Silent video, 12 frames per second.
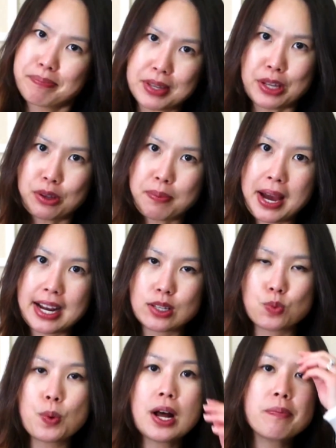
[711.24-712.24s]
the other bag
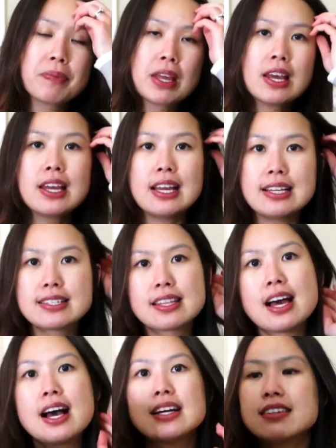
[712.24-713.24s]
as well, is
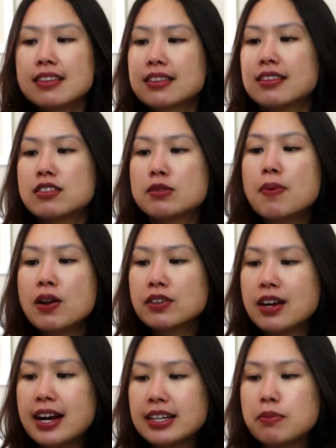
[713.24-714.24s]
that
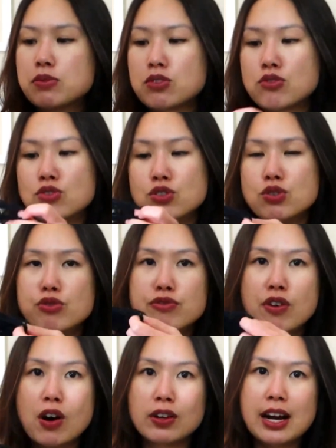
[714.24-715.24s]
smaller items do
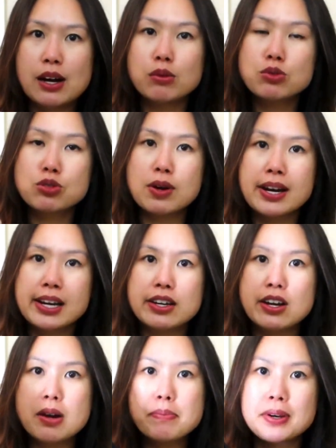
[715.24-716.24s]
fall out, so I
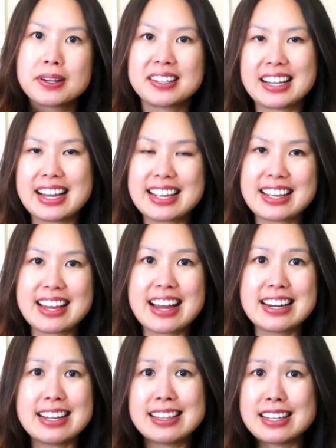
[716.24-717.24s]
cannot put like
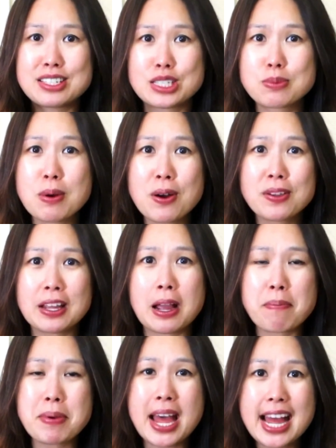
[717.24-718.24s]
anything small,
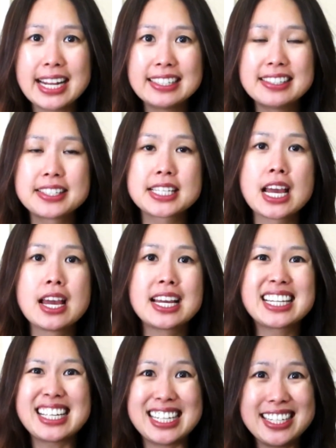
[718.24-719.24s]
like pens,
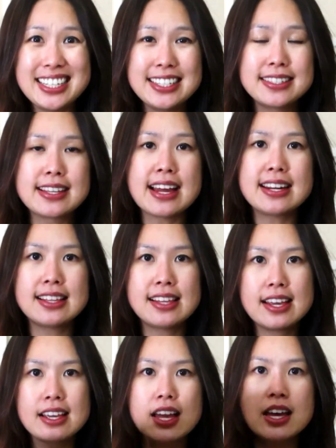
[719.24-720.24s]
keys,
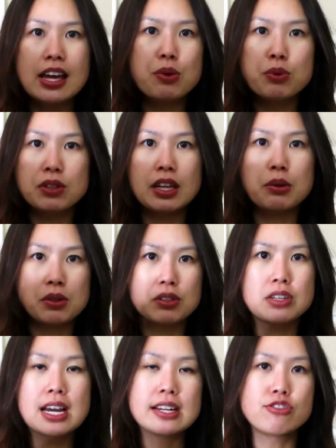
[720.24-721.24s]
anything, it will, it
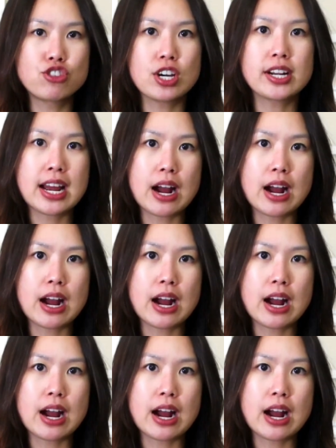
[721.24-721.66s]
will kind of jut